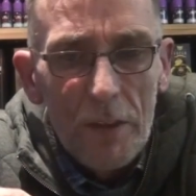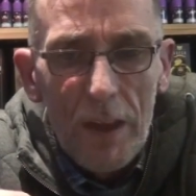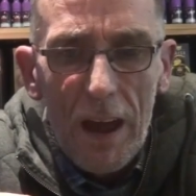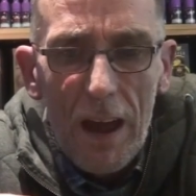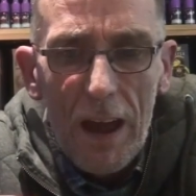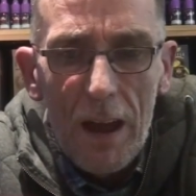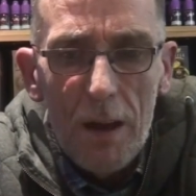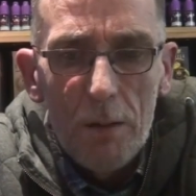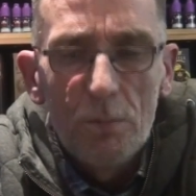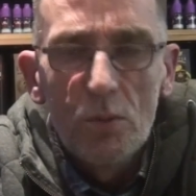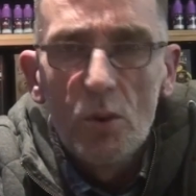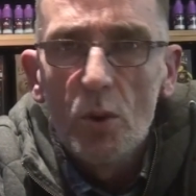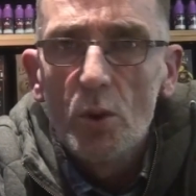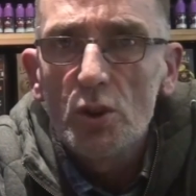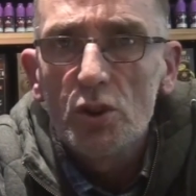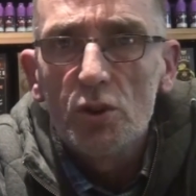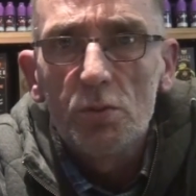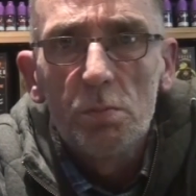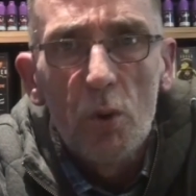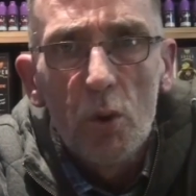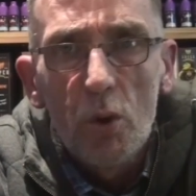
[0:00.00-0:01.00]
no
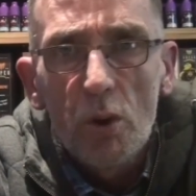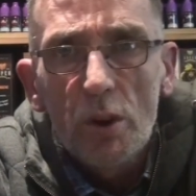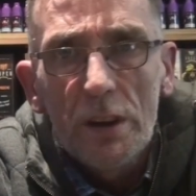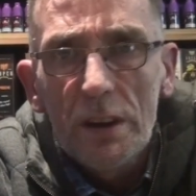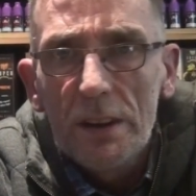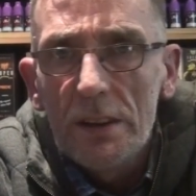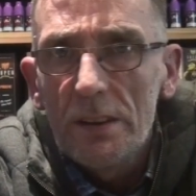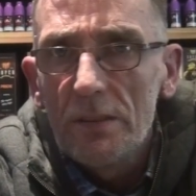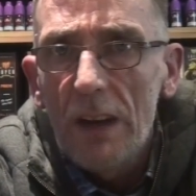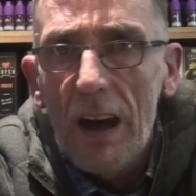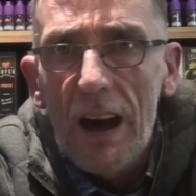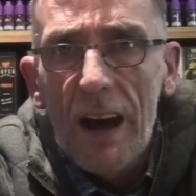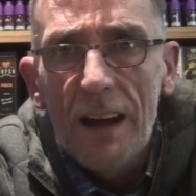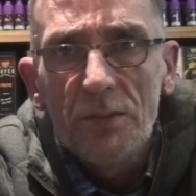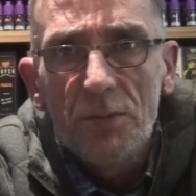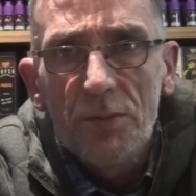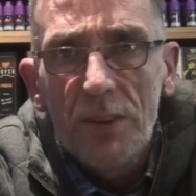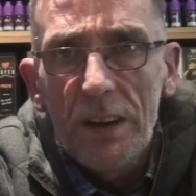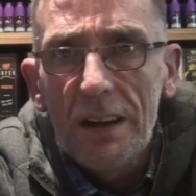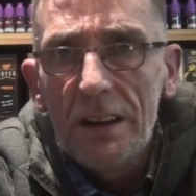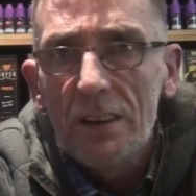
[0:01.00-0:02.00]
smoking,
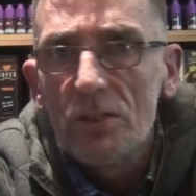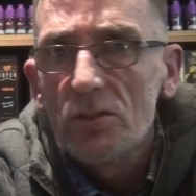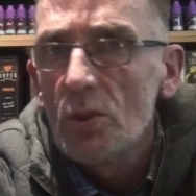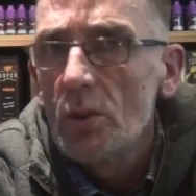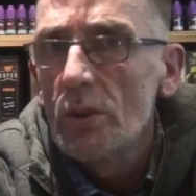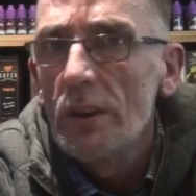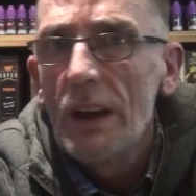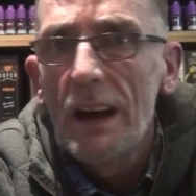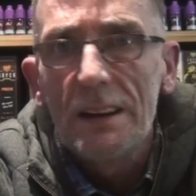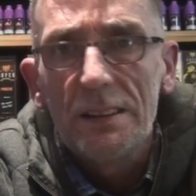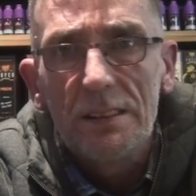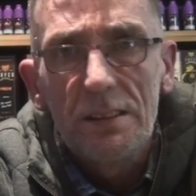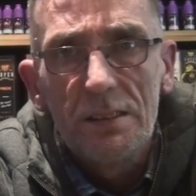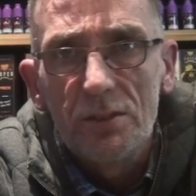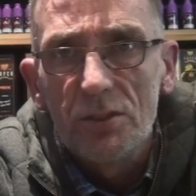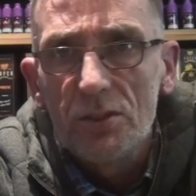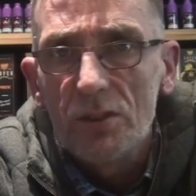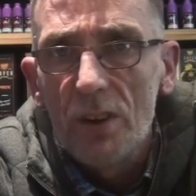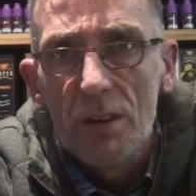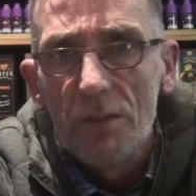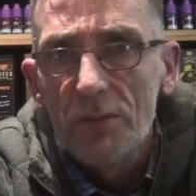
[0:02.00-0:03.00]
adverts, all that kind
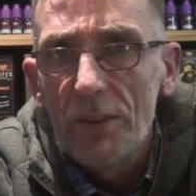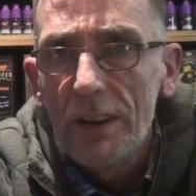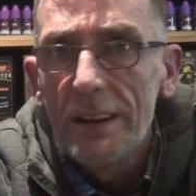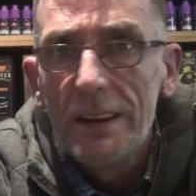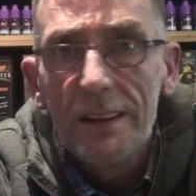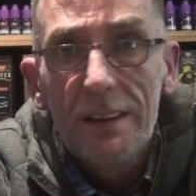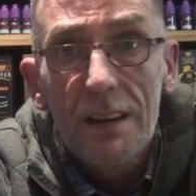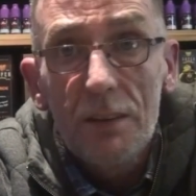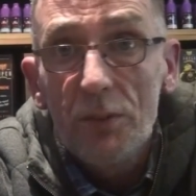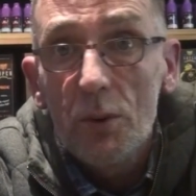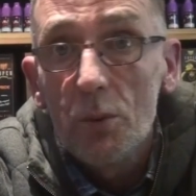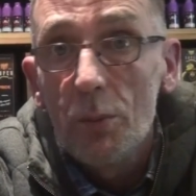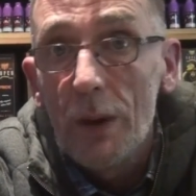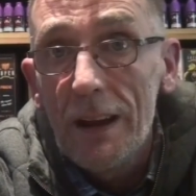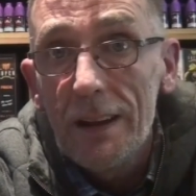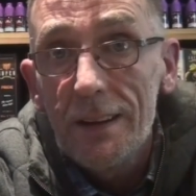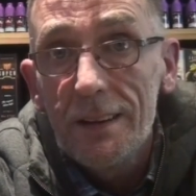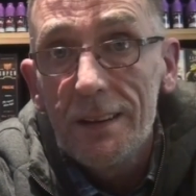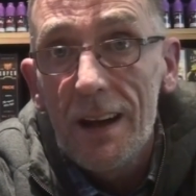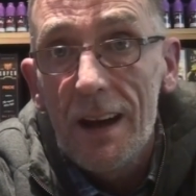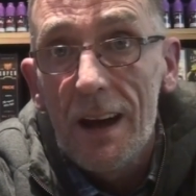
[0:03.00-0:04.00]
of stuff. And it never
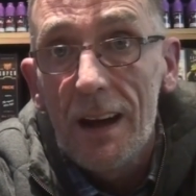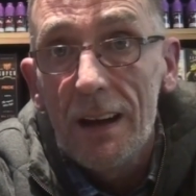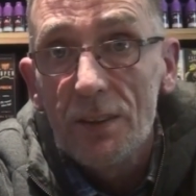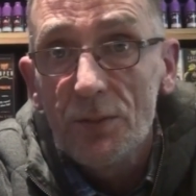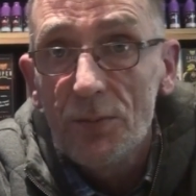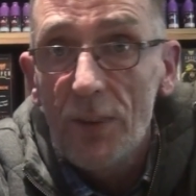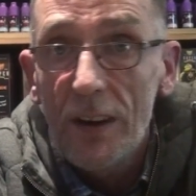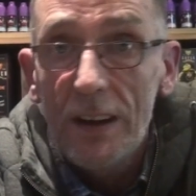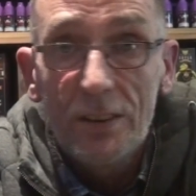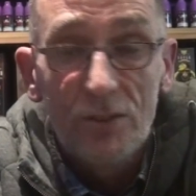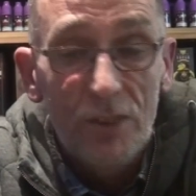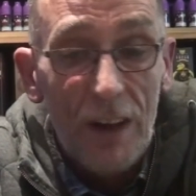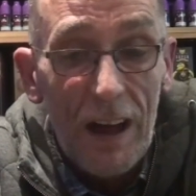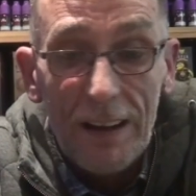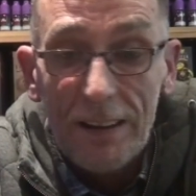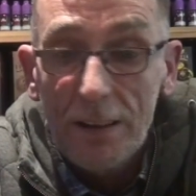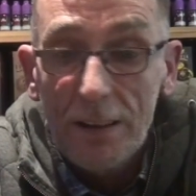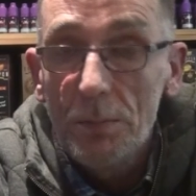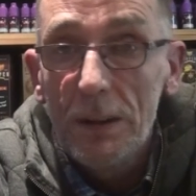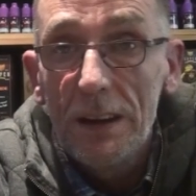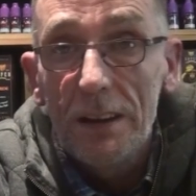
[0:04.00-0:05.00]
went in that. As far as I
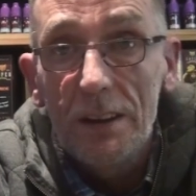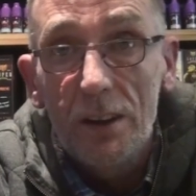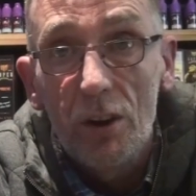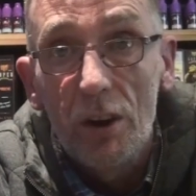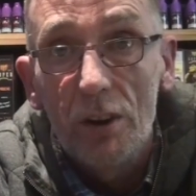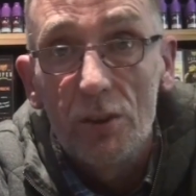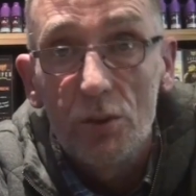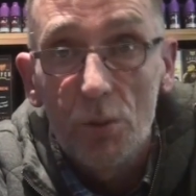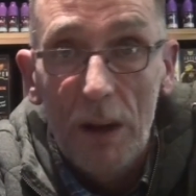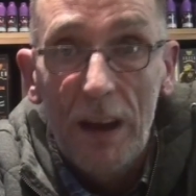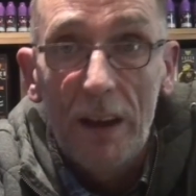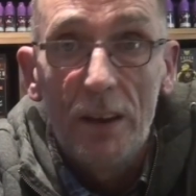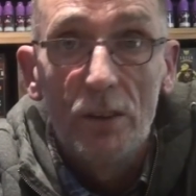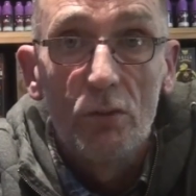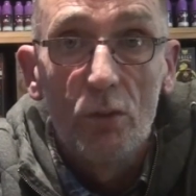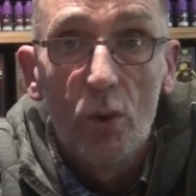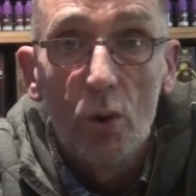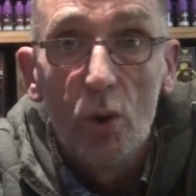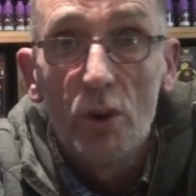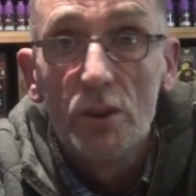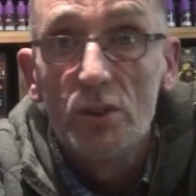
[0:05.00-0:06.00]
make out, it's went
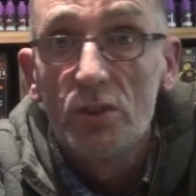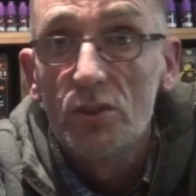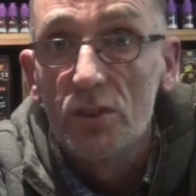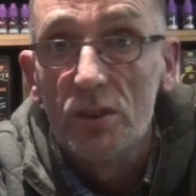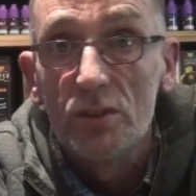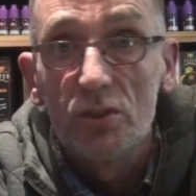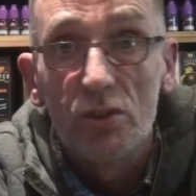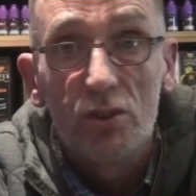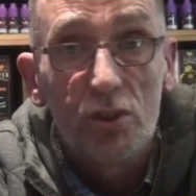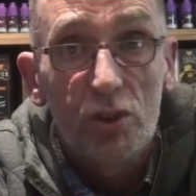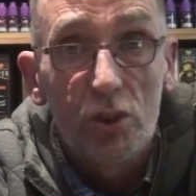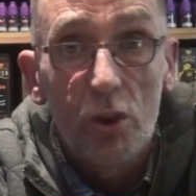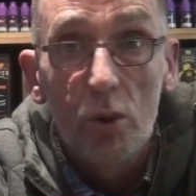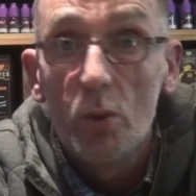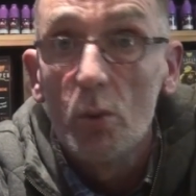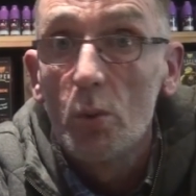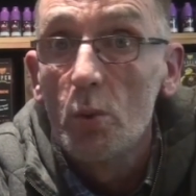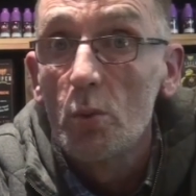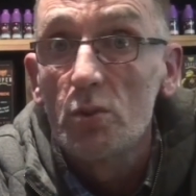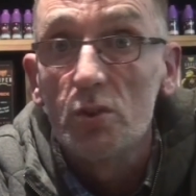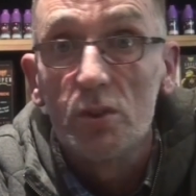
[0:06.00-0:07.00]
in roads and
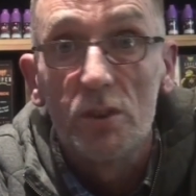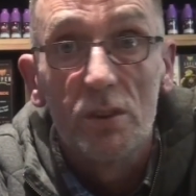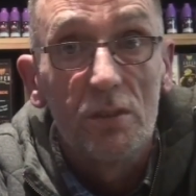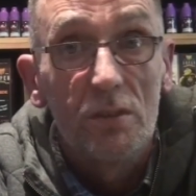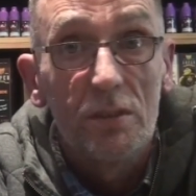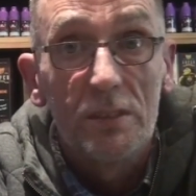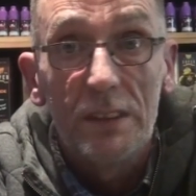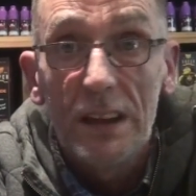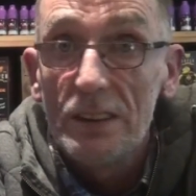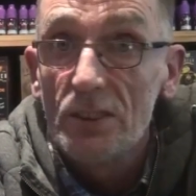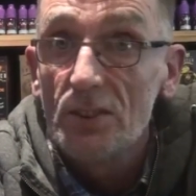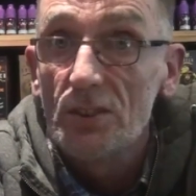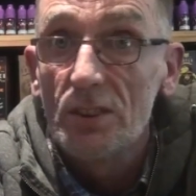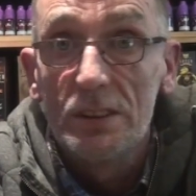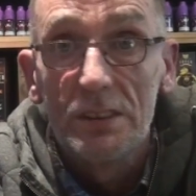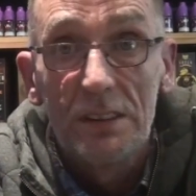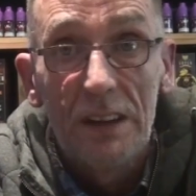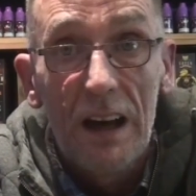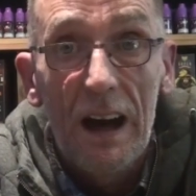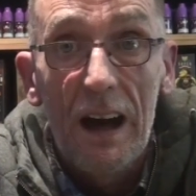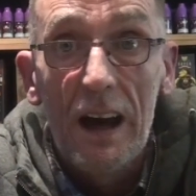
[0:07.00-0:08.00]
schools and this
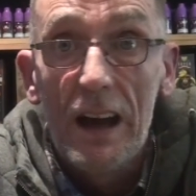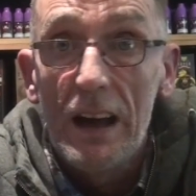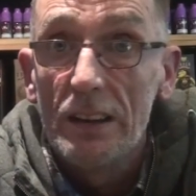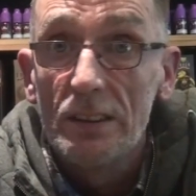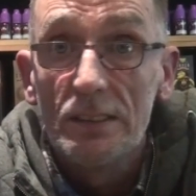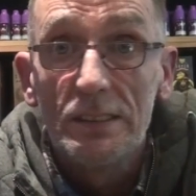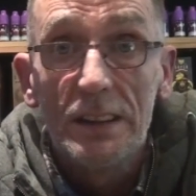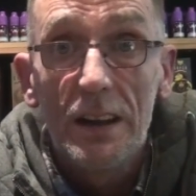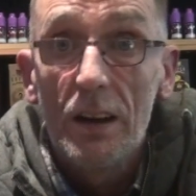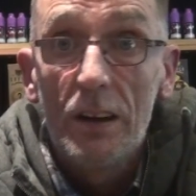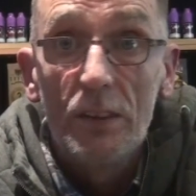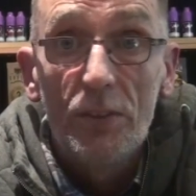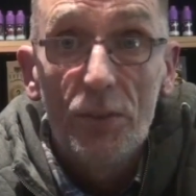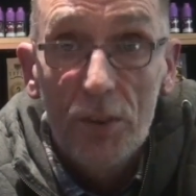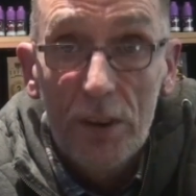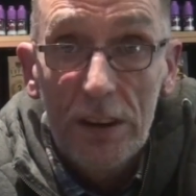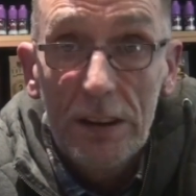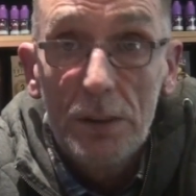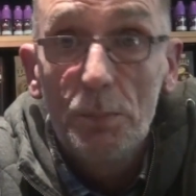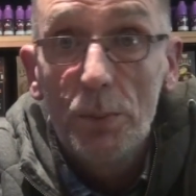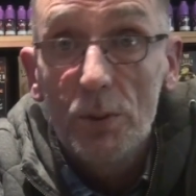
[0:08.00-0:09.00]
and that. And
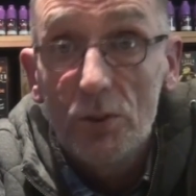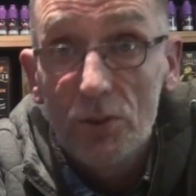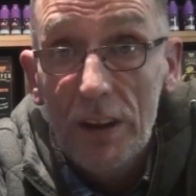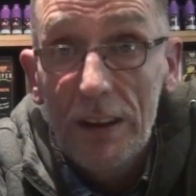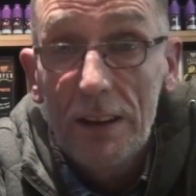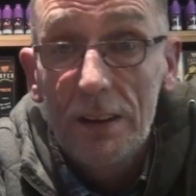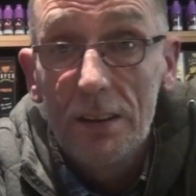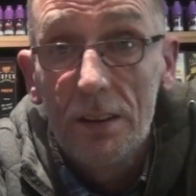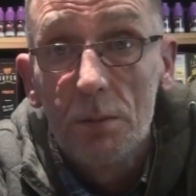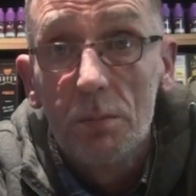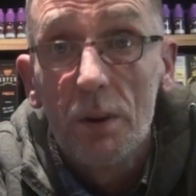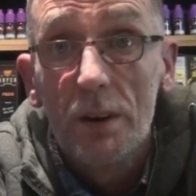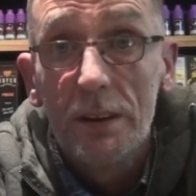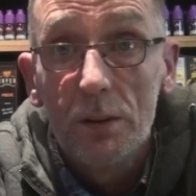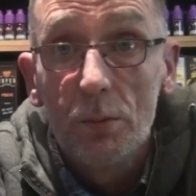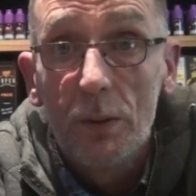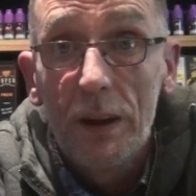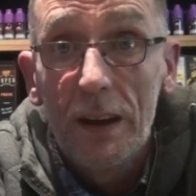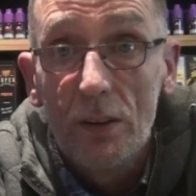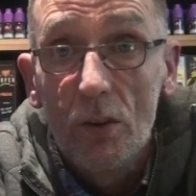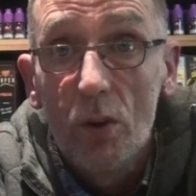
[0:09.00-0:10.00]
3% of the
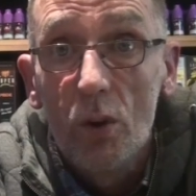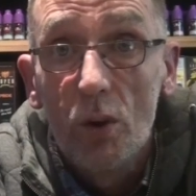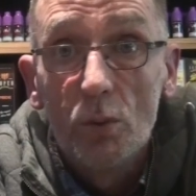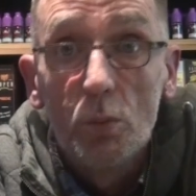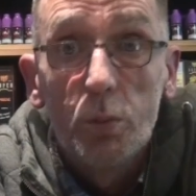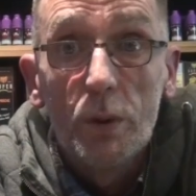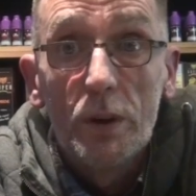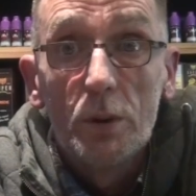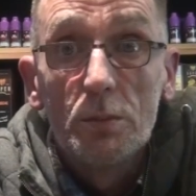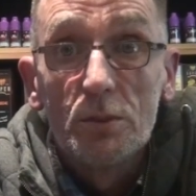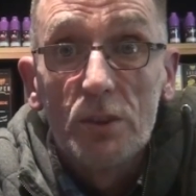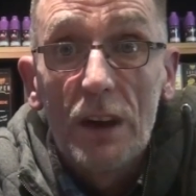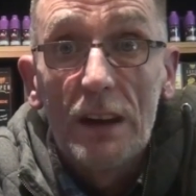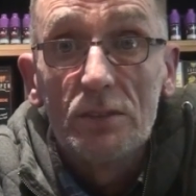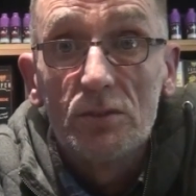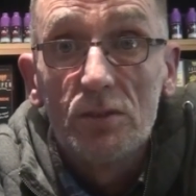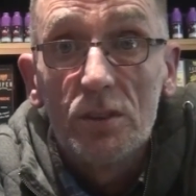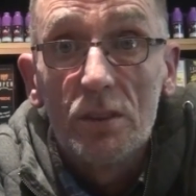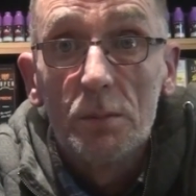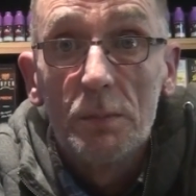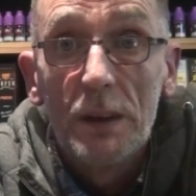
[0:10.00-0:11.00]
money went on what it was
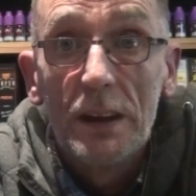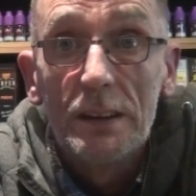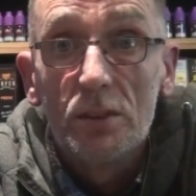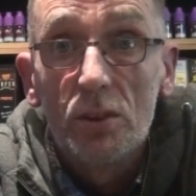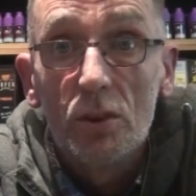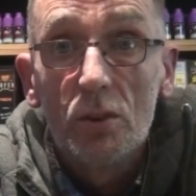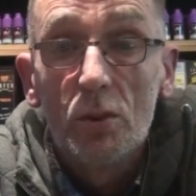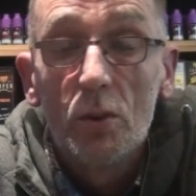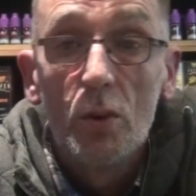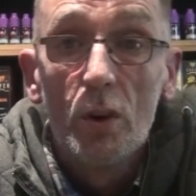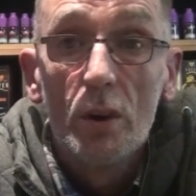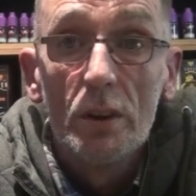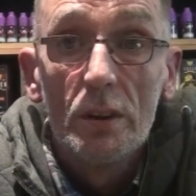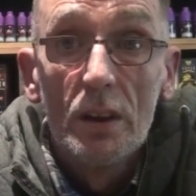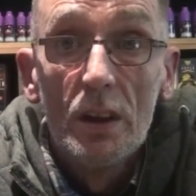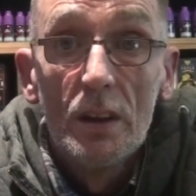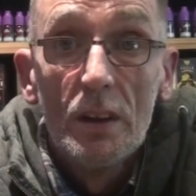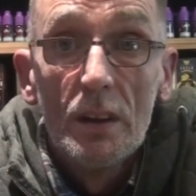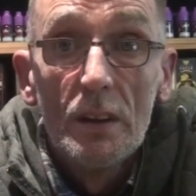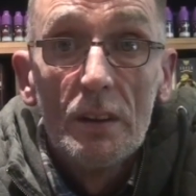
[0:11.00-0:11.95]
actually meant to go on.